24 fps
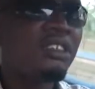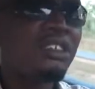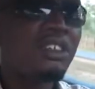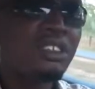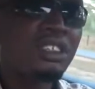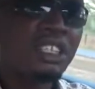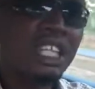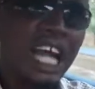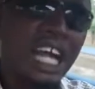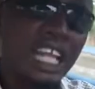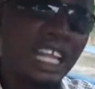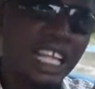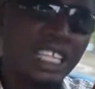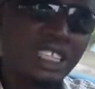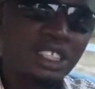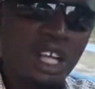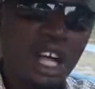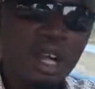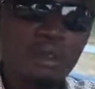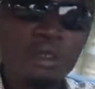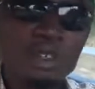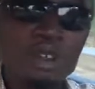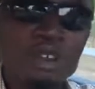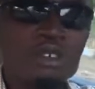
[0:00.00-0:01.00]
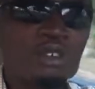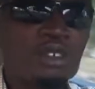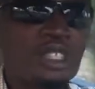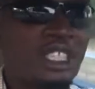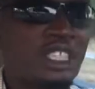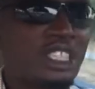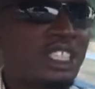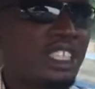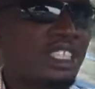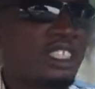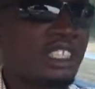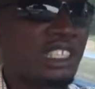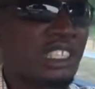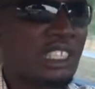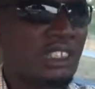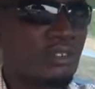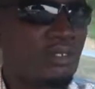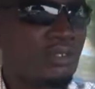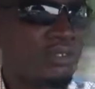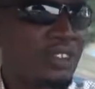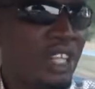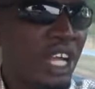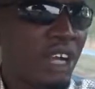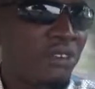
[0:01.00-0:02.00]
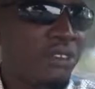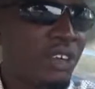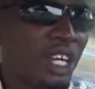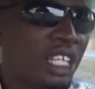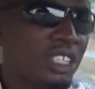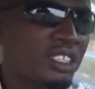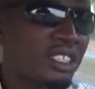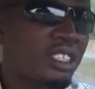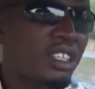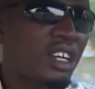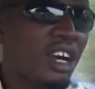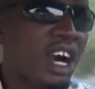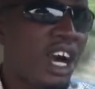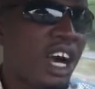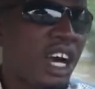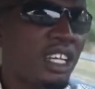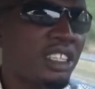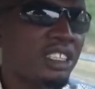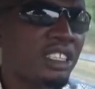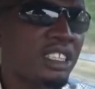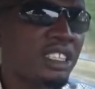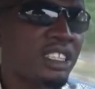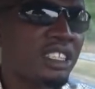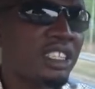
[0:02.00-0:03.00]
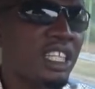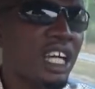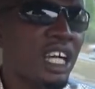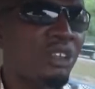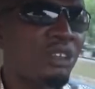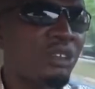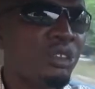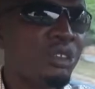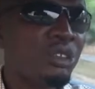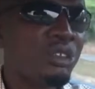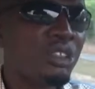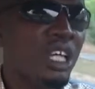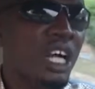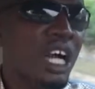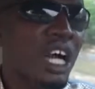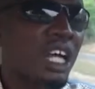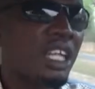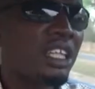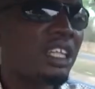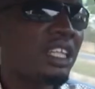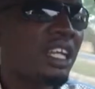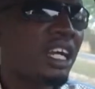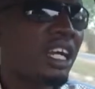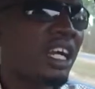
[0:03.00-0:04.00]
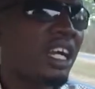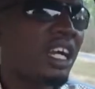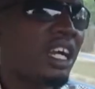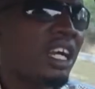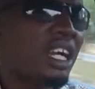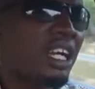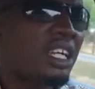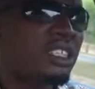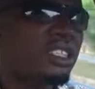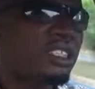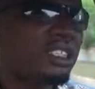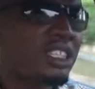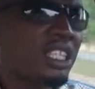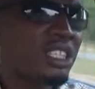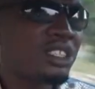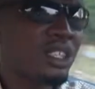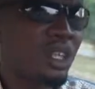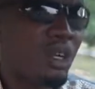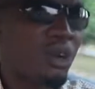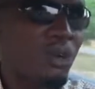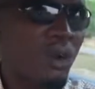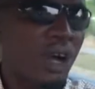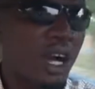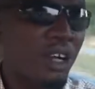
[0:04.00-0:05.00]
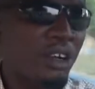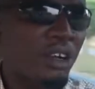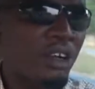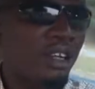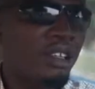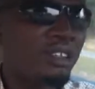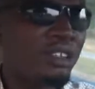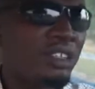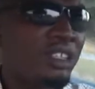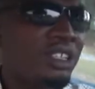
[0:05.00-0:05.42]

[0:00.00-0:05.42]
Now let's come to V6. Of course, all the saloon and station wagon,